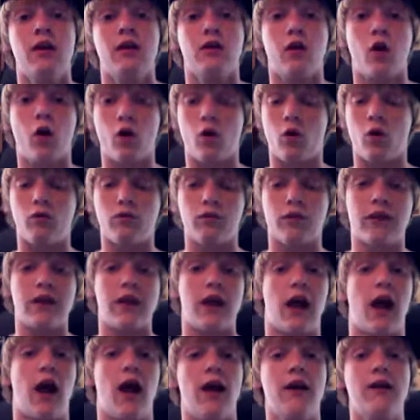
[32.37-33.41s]
over the
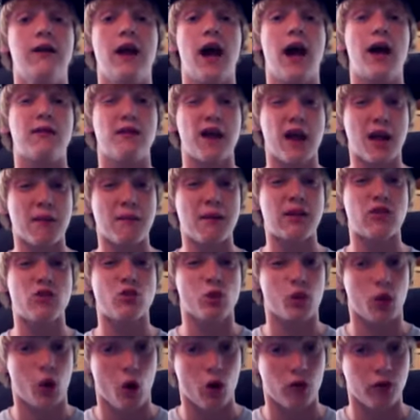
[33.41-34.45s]
air. Now I recommend
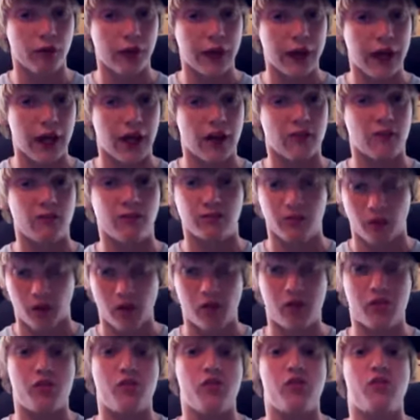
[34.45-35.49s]
doing over the air
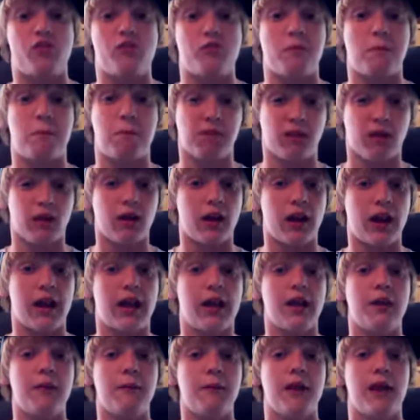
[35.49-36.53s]
versus plugging
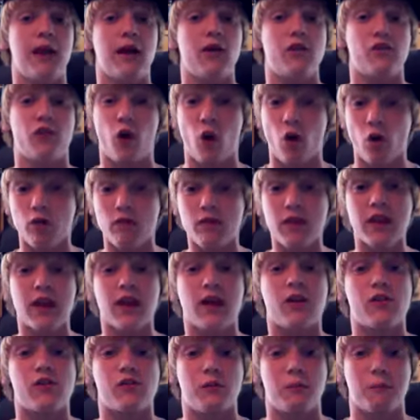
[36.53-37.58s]
in, because over the
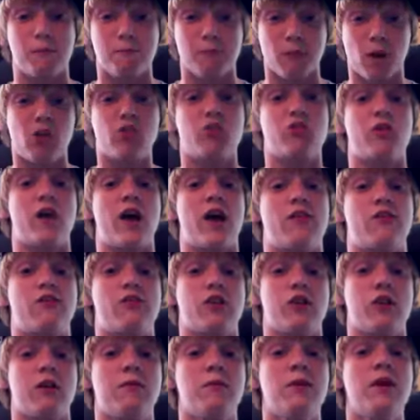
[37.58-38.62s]
air is much
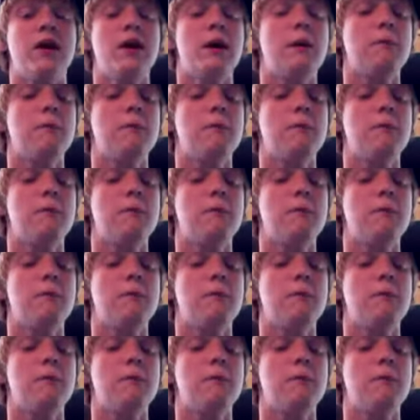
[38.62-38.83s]
faster.